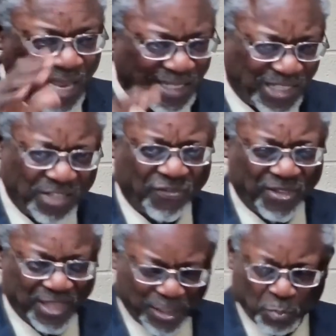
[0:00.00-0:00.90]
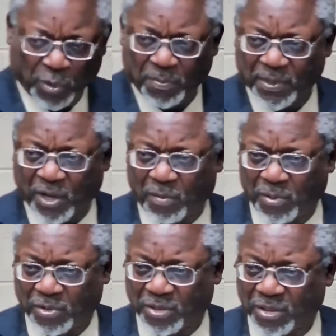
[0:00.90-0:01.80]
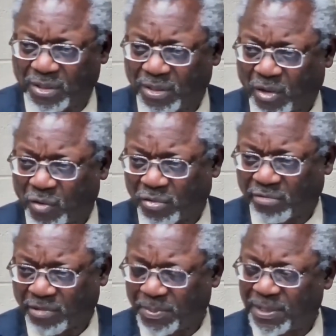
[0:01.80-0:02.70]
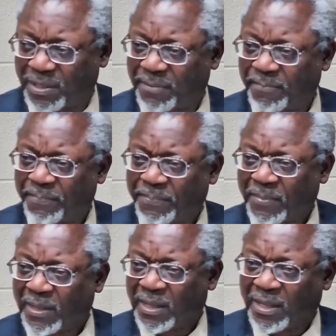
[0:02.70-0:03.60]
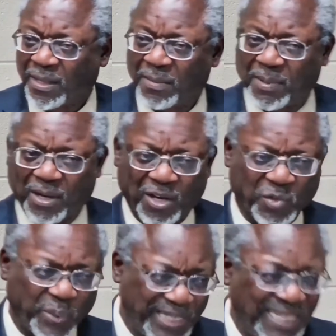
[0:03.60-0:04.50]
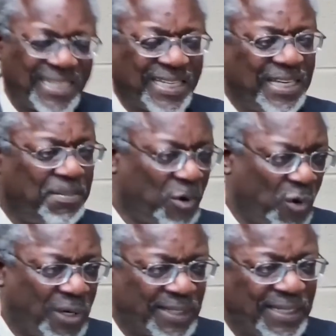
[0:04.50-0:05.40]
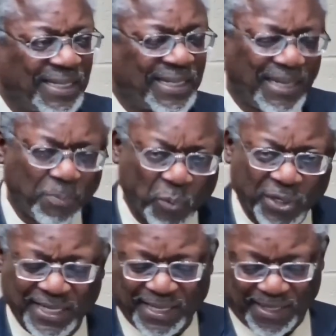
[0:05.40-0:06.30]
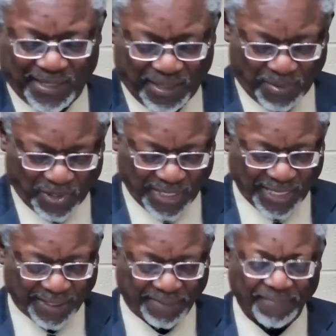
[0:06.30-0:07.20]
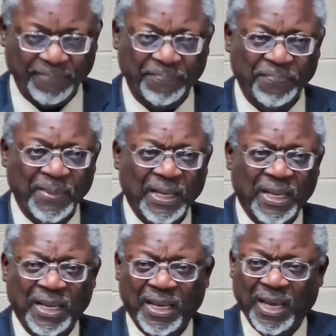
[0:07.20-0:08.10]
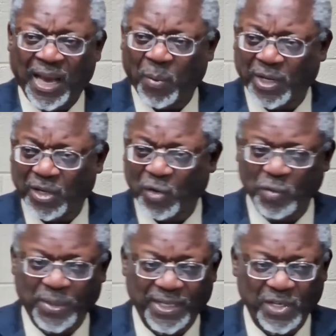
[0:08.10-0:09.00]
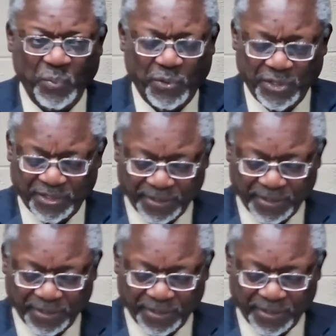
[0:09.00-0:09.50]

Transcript: just for this book, but all books, the whole scripture, because we need to keep going and keep working at it and keep looking at it. I want to close with these words.